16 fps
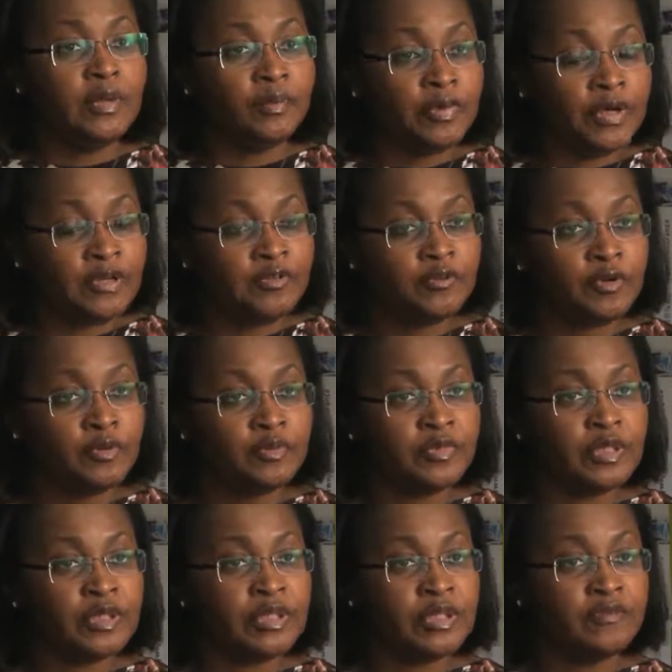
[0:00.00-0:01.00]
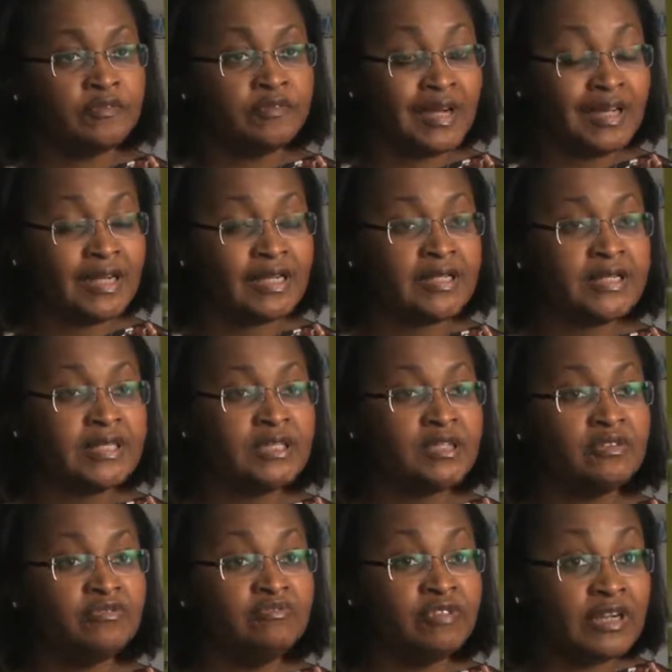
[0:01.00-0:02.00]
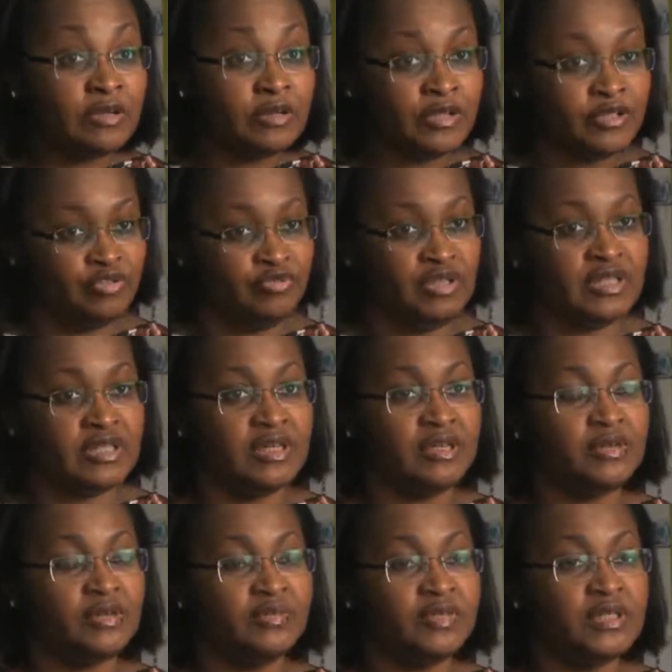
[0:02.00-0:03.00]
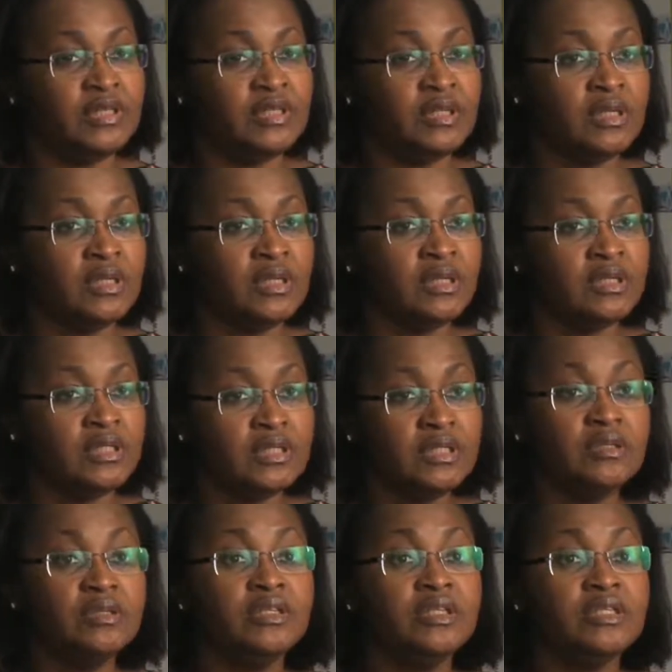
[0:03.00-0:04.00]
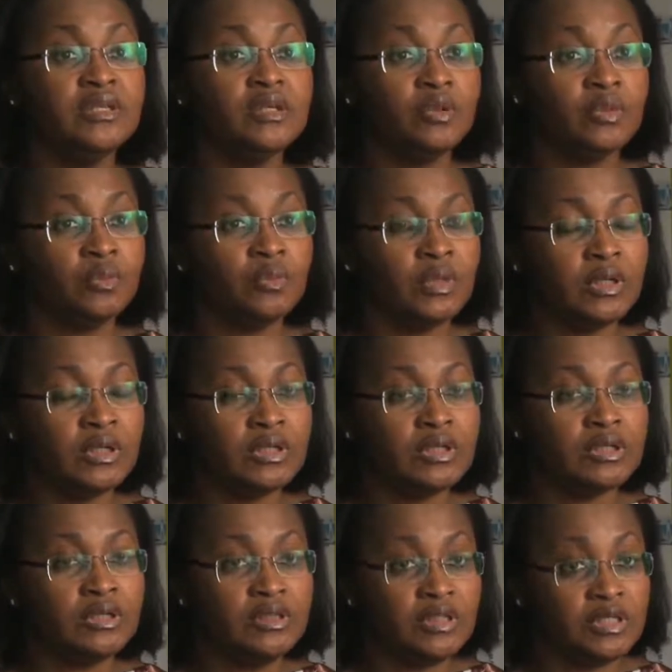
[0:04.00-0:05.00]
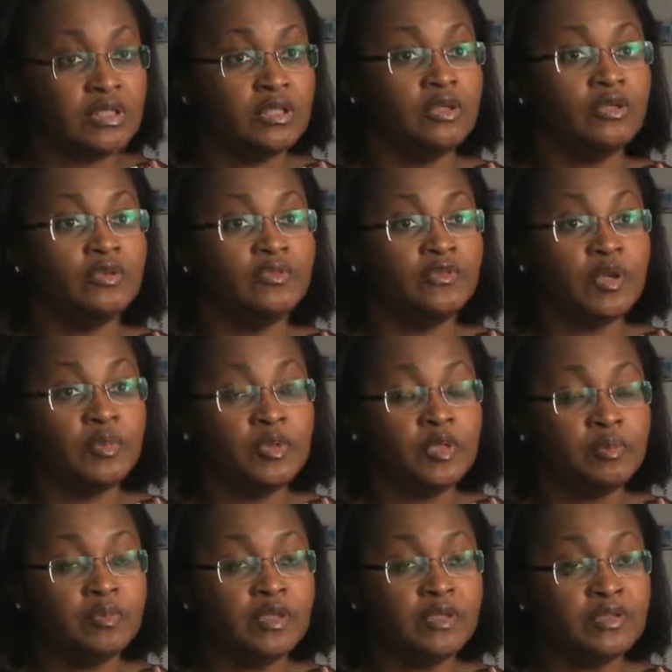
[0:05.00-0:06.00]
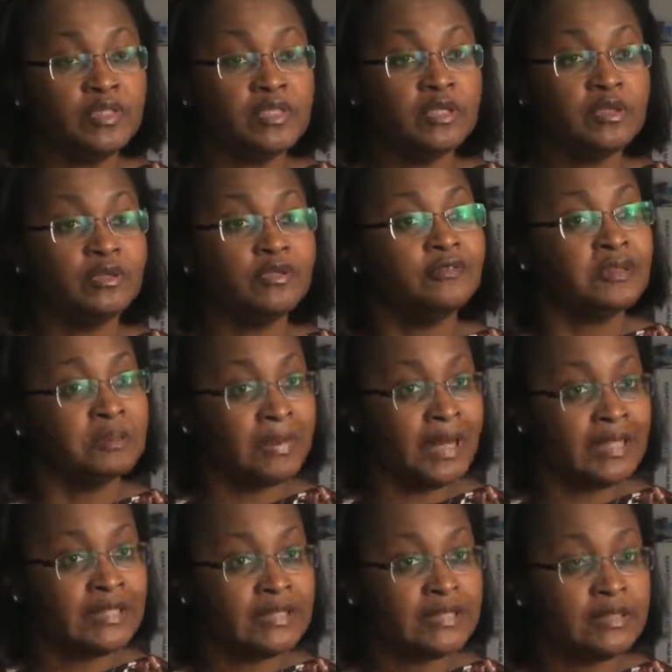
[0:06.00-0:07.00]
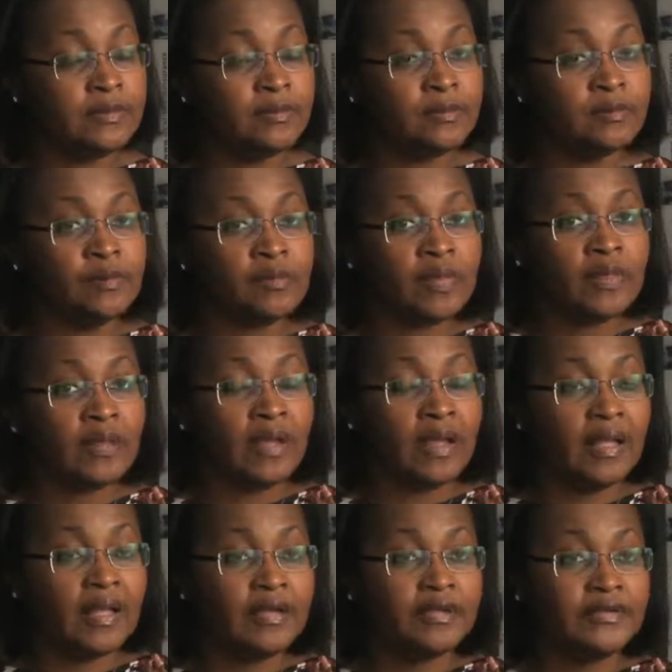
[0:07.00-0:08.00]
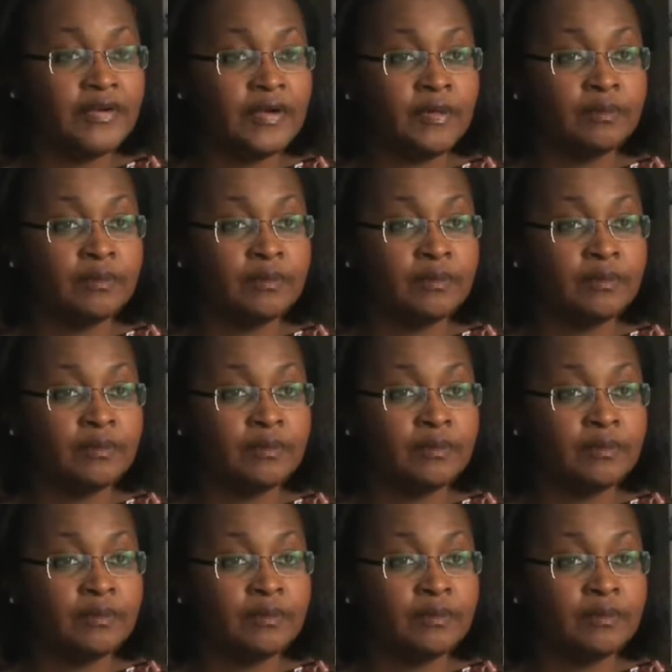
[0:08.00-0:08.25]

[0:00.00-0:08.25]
apart from the financing, the regulatory side of it still needs a lot of work, needs a lot of commitment, needs a lot of capacity. And